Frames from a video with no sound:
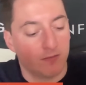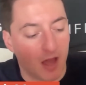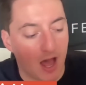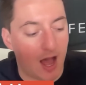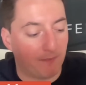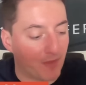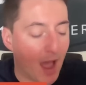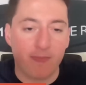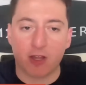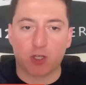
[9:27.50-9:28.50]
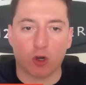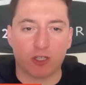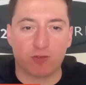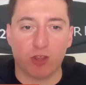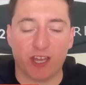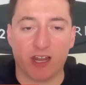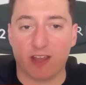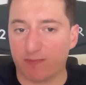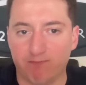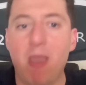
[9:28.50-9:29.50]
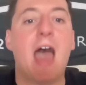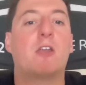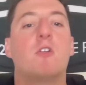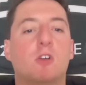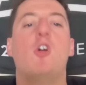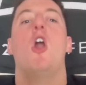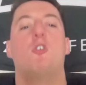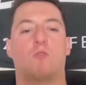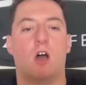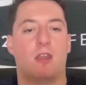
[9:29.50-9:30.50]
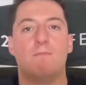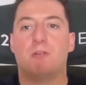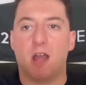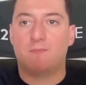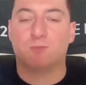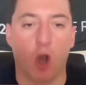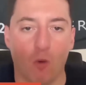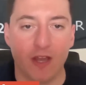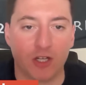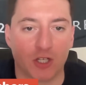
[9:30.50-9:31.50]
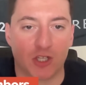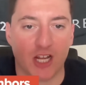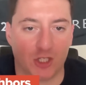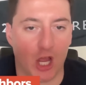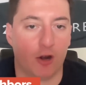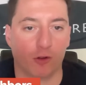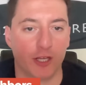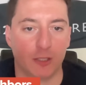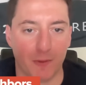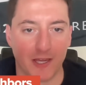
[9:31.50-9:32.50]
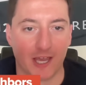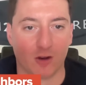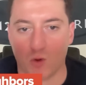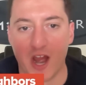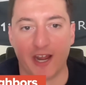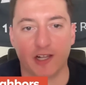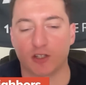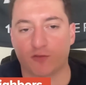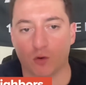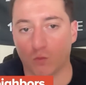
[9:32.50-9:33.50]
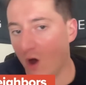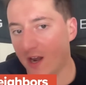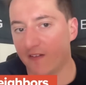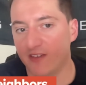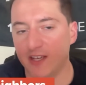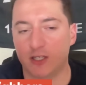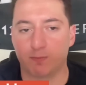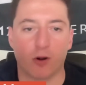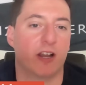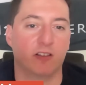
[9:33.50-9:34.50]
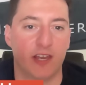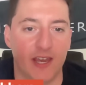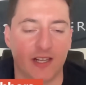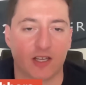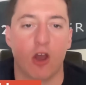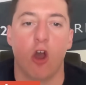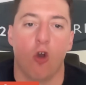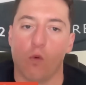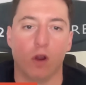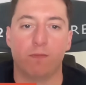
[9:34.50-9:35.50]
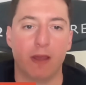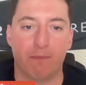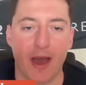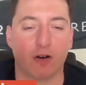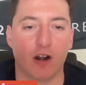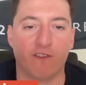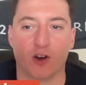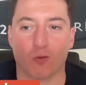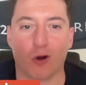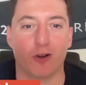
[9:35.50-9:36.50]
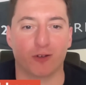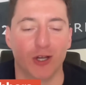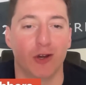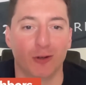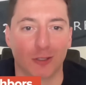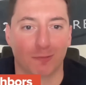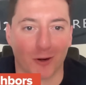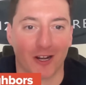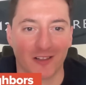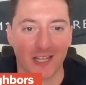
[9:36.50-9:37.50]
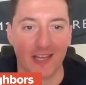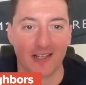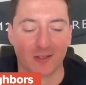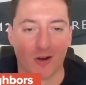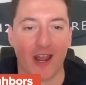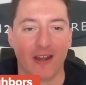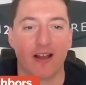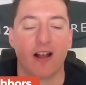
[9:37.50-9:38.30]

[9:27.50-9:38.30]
I'm not sure it's really going to like matter in the long run, but don't we just think, generally speaking, ratings for one of these spring leagues would be better if there weren't two spring leagues, right?